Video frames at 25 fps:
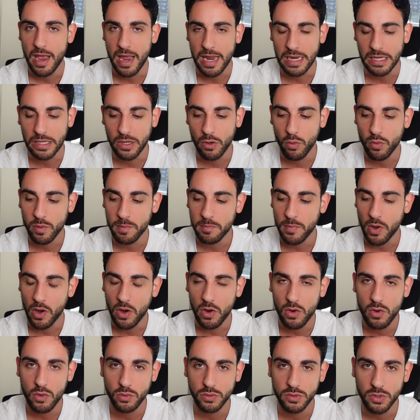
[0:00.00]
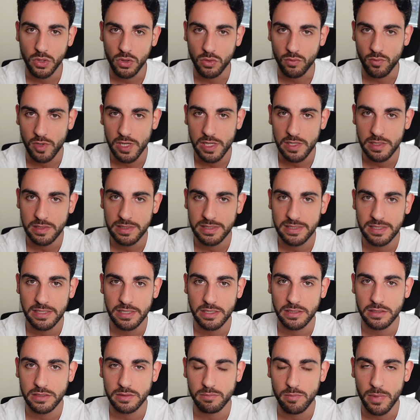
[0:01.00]
And lo and behold, three,
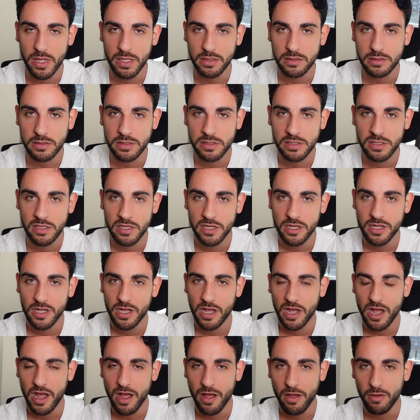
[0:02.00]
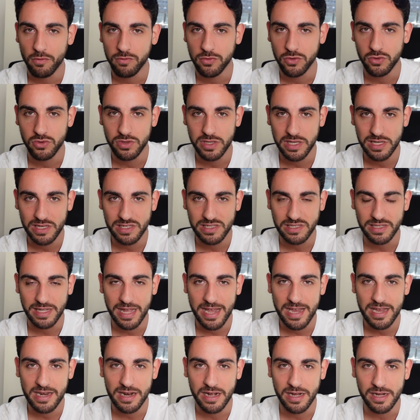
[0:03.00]
six months, a few years
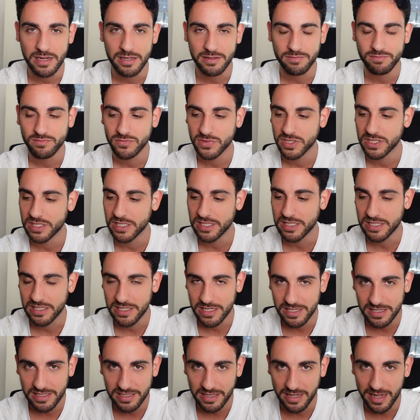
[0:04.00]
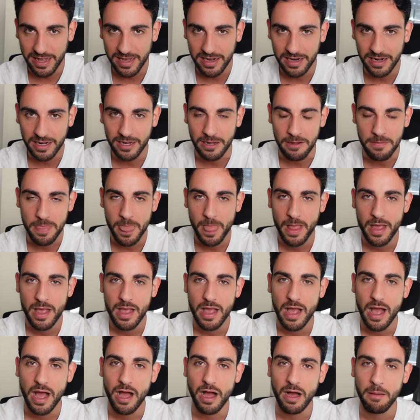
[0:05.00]
later, six years later,
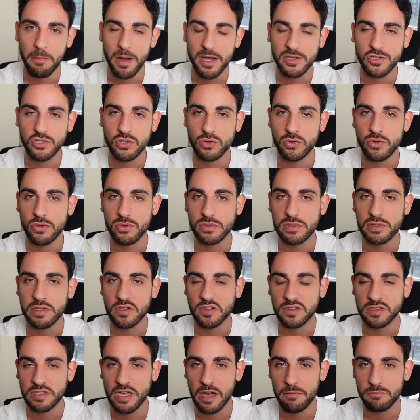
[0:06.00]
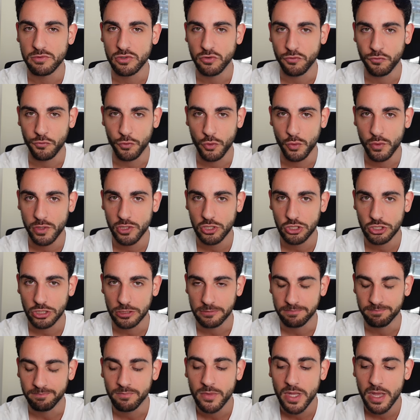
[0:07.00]
um, I saw those things come to
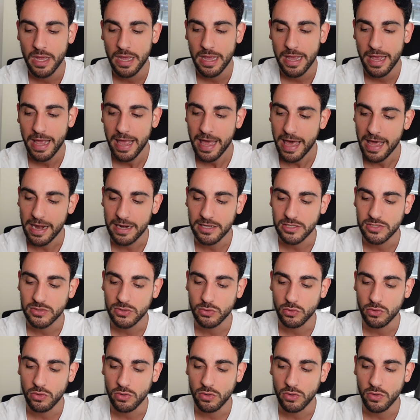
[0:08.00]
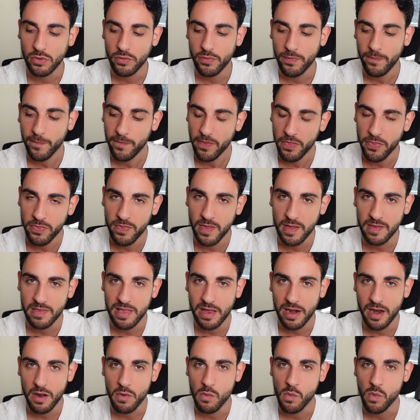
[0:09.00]
fruition. And I saw the thing
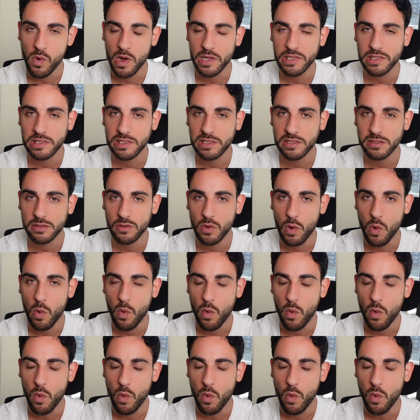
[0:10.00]
that I once